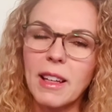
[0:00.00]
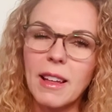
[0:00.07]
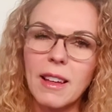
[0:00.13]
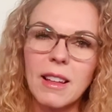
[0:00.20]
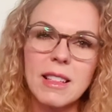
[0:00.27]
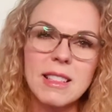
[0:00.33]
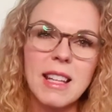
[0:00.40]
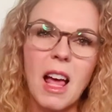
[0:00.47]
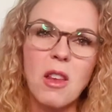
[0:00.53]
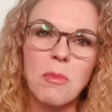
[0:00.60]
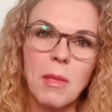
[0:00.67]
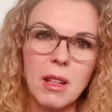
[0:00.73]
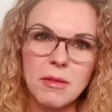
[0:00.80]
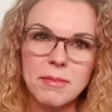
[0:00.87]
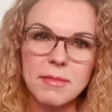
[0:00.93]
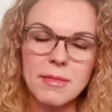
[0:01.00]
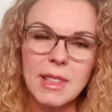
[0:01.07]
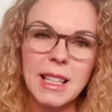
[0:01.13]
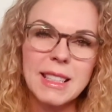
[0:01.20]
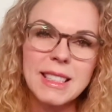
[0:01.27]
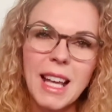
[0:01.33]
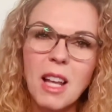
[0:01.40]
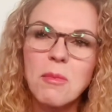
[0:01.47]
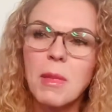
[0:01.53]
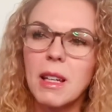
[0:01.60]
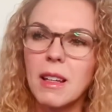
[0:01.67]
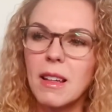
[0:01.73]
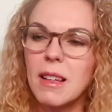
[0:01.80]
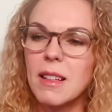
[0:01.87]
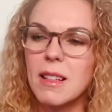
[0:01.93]
contentment.
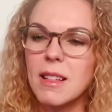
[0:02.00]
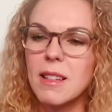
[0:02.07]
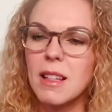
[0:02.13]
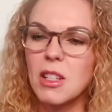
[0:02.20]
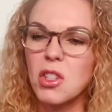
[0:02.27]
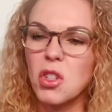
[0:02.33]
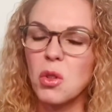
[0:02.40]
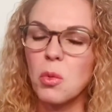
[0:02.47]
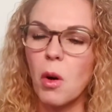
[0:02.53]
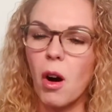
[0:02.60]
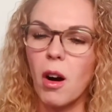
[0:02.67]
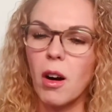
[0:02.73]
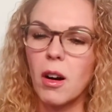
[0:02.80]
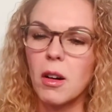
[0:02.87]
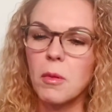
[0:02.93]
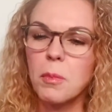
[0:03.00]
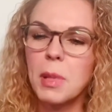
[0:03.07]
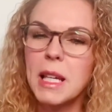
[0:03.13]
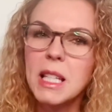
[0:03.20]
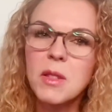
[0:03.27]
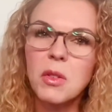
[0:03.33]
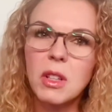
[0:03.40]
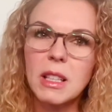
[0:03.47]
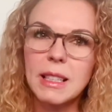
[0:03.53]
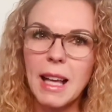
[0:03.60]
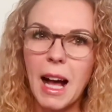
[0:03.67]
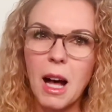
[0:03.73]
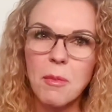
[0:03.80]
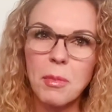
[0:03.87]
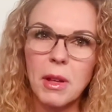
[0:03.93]
Contentment is that you are peaceful and
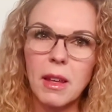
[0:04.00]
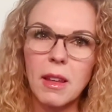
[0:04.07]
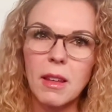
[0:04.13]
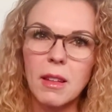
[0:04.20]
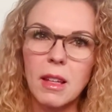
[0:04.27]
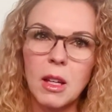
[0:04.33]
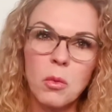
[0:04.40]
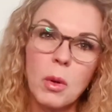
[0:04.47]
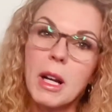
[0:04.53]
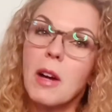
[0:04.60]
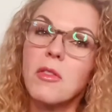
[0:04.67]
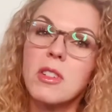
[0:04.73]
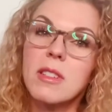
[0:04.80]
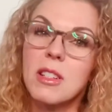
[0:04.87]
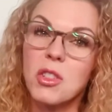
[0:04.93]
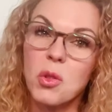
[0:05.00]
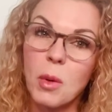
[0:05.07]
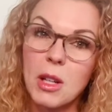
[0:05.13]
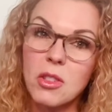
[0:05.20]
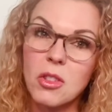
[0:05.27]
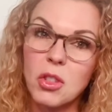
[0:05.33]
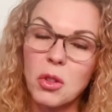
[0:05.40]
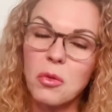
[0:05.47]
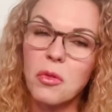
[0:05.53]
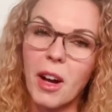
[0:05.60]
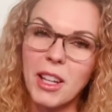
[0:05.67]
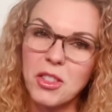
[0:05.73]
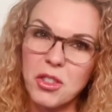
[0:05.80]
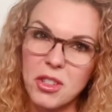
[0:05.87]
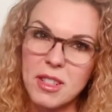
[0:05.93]
happy in whatever situation you
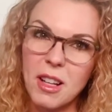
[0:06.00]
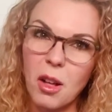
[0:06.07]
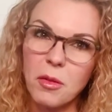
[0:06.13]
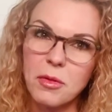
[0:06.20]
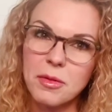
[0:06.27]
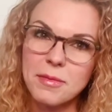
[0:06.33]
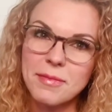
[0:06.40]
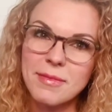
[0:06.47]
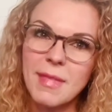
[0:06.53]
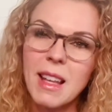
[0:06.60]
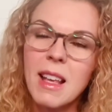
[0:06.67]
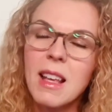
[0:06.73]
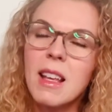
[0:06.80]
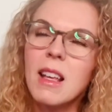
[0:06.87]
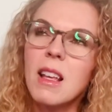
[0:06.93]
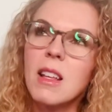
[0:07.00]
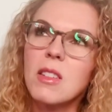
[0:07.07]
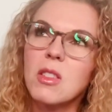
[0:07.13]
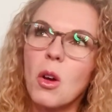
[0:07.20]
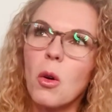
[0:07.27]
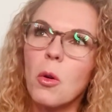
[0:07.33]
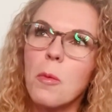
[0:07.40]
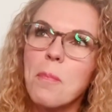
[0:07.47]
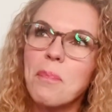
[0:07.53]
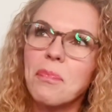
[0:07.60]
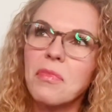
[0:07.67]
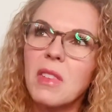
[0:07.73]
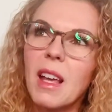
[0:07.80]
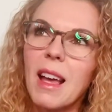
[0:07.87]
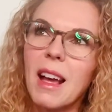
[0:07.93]
find yourself. So
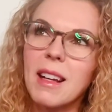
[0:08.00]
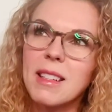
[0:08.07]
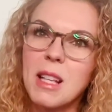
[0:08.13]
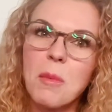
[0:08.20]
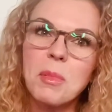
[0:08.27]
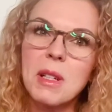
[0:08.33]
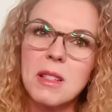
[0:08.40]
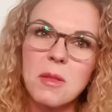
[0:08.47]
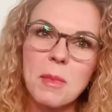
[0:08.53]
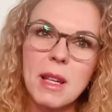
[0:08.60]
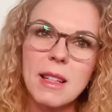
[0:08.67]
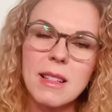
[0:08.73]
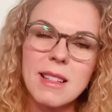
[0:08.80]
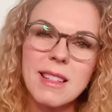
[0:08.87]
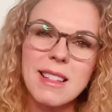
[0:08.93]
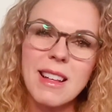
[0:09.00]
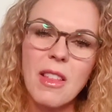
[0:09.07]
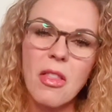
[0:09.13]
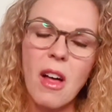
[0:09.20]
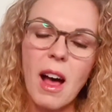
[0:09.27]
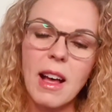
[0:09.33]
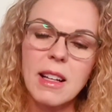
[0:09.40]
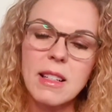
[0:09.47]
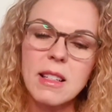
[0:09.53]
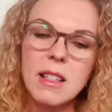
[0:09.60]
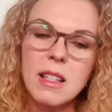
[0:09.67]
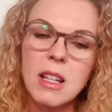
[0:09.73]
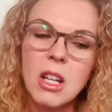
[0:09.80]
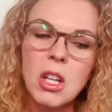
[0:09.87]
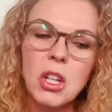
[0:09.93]
acceptance means that
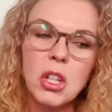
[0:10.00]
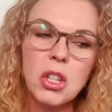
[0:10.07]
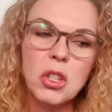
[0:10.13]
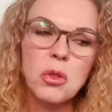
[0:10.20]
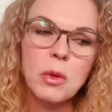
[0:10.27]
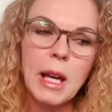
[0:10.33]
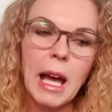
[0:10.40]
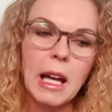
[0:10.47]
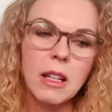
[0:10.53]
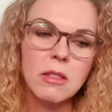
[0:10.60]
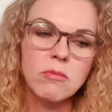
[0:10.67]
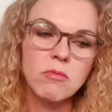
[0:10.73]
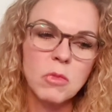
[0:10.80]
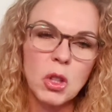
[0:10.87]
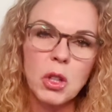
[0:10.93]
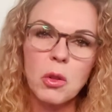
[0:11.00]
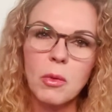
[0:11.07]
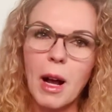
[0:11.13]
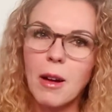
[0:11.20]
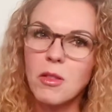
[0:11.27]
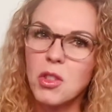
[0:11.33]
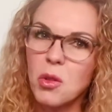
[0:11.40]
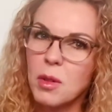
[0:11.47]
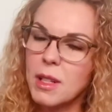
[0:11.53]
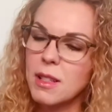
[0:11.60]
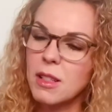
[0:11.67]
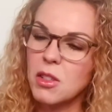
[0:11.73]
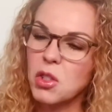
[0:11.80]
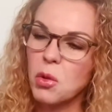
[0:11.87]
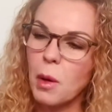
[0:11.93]
you can look around you at a
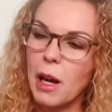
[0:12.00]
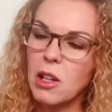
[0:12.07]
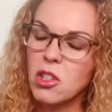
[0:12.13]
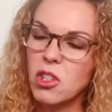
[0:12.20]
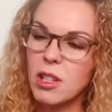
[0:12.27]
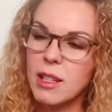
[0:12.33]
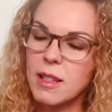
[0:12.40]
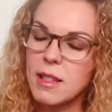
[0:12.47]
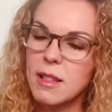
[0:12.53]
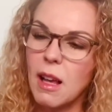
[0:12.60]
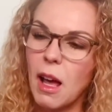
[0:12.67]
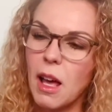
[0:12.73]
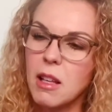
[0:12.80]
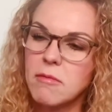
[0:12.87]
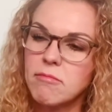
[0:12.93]
situation and say,